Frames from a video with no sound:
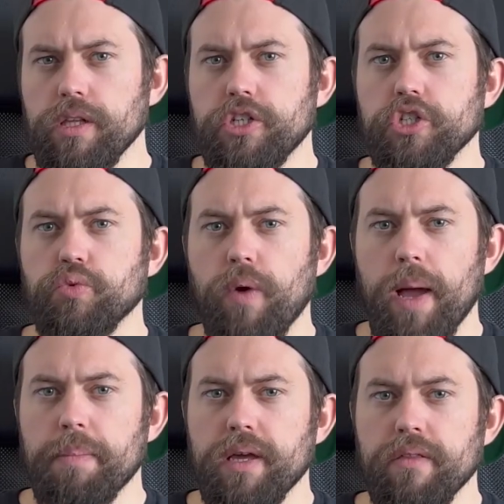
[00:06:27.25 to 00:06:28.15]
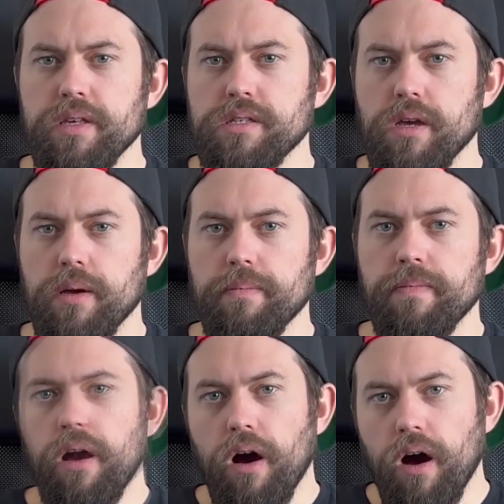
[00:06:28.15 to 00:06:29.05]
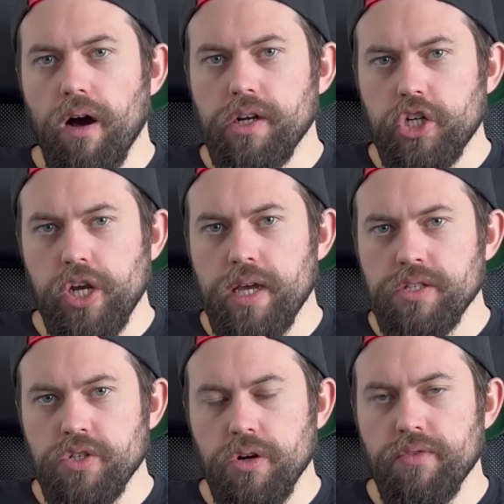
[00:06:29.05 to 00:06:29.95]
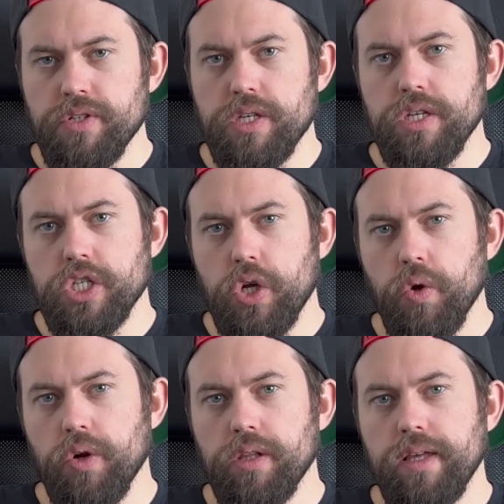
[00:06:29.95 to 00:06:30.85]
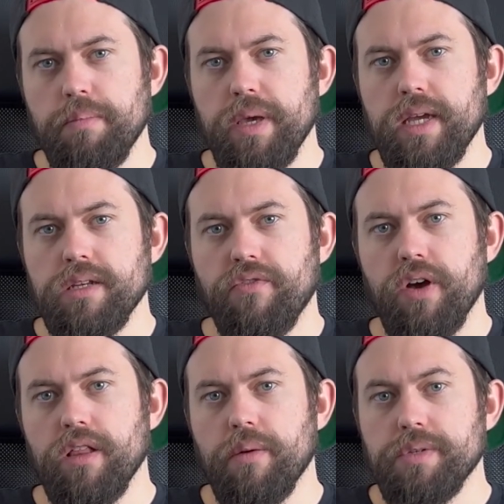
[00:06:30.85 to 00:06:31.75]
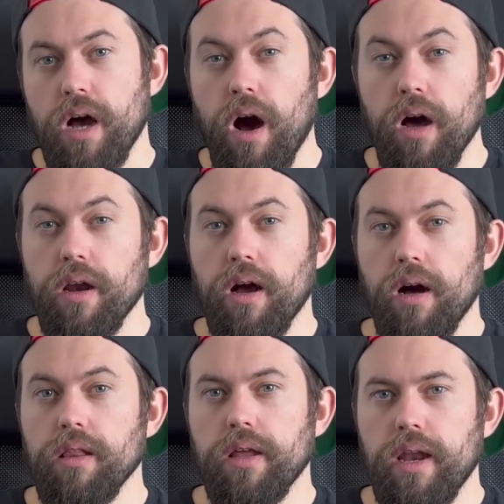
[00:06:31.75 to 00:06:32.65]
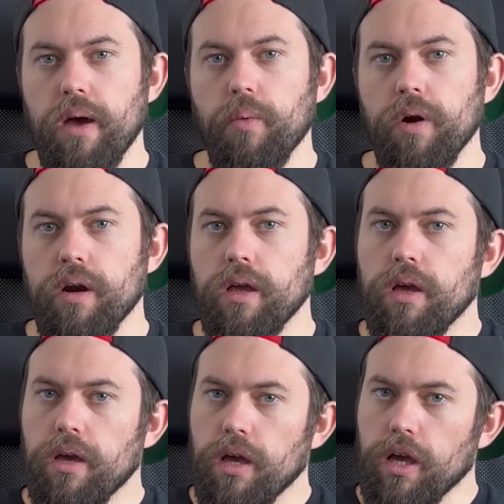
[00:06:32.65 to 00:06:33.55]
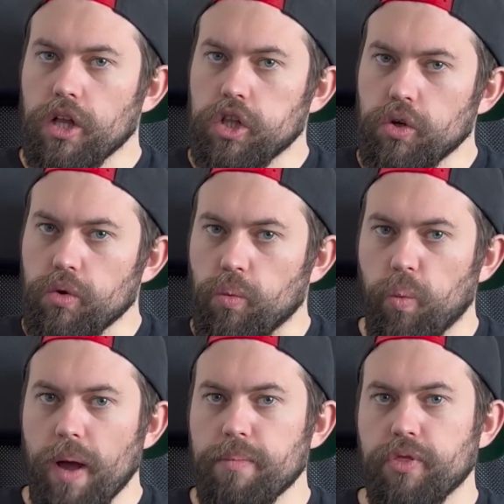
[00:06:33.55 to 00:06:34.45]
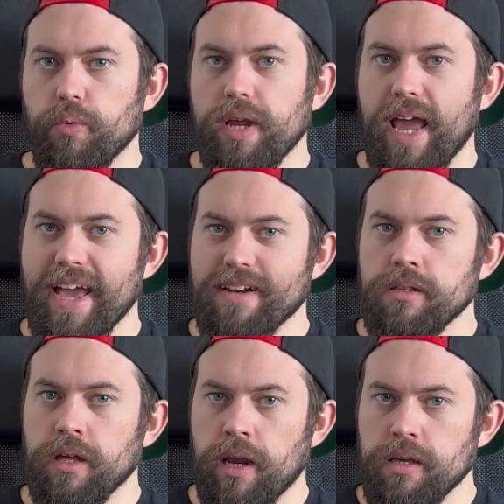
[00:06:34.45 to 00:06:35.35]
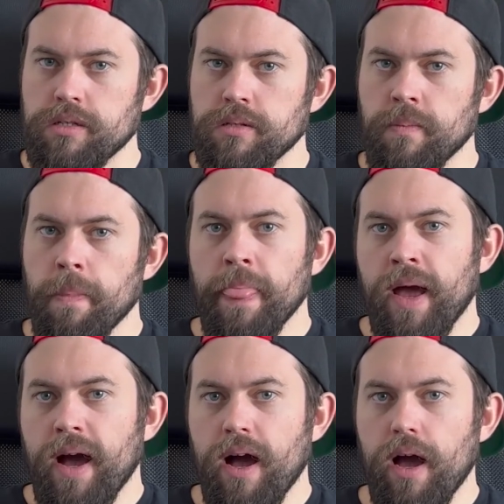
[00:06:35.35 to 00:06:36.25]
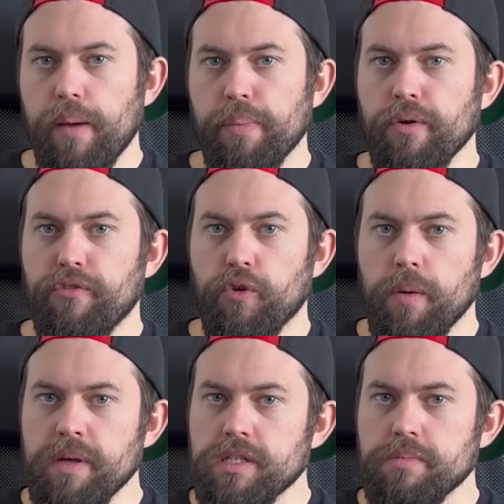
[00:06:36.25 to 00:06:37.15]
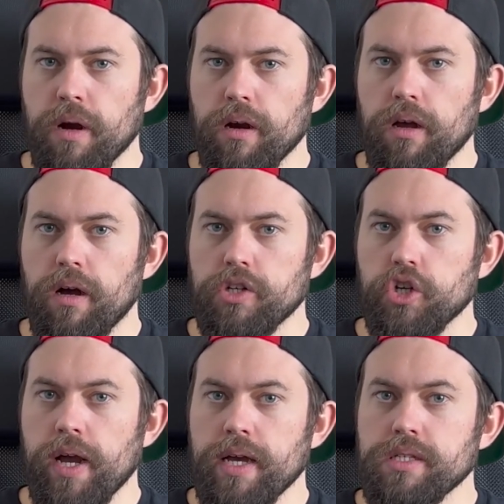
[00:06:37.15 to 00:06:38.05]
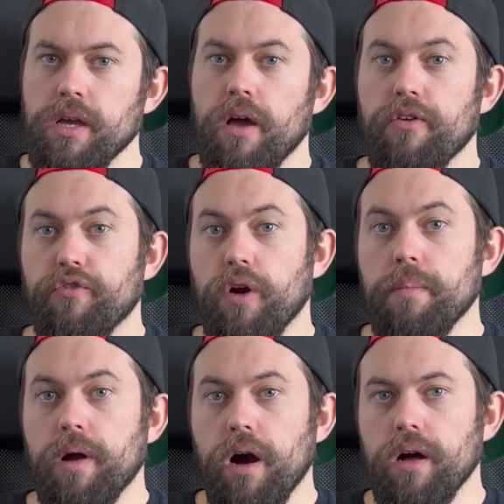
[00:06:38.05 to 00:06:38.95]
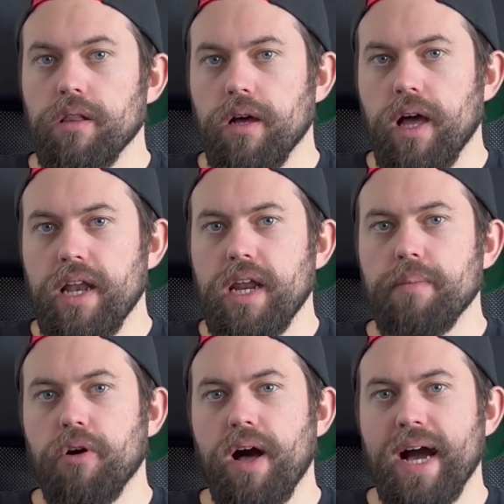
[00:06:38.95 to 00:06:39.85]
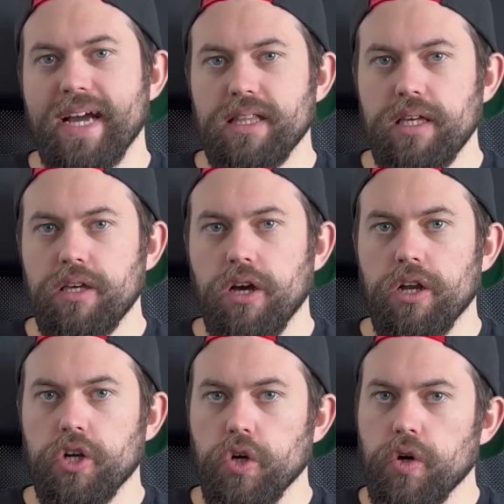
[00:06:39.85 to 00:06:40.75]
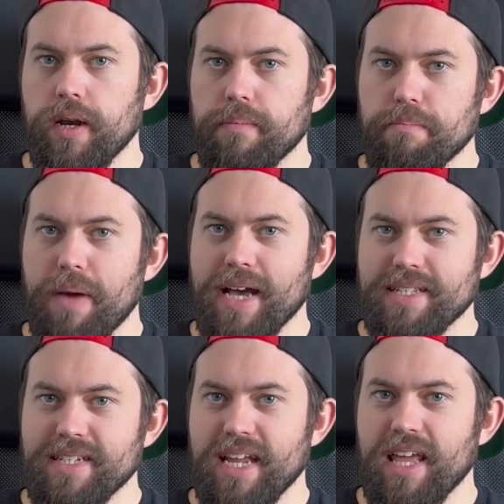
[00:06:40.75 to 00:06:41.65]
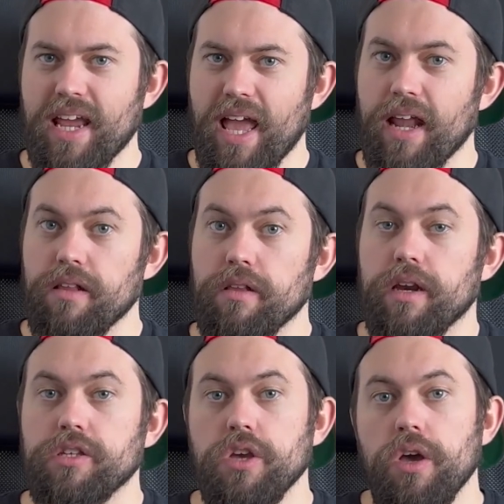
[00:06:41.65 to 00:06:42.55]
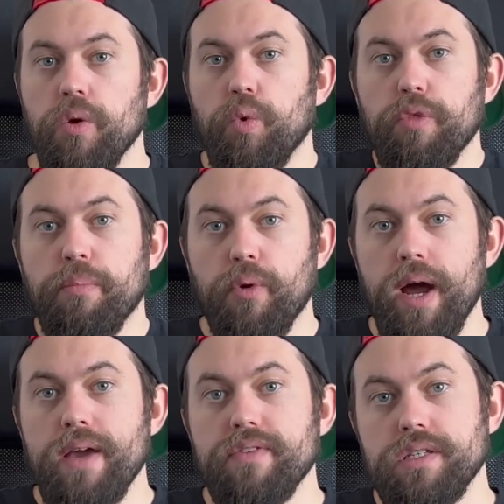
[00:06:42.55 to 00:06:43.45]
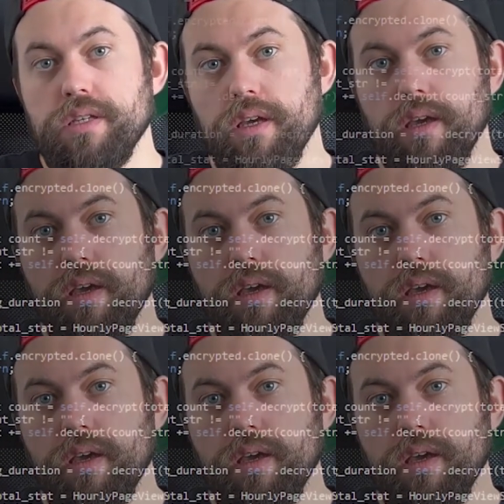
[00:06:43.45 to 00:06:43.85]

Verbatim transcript: just wrapping this up, on-chain services currently being developed on Khala Network include Web3 Analytics, high-performance smart contracts from Khala enable highly concurrent mass data analytics with privacy,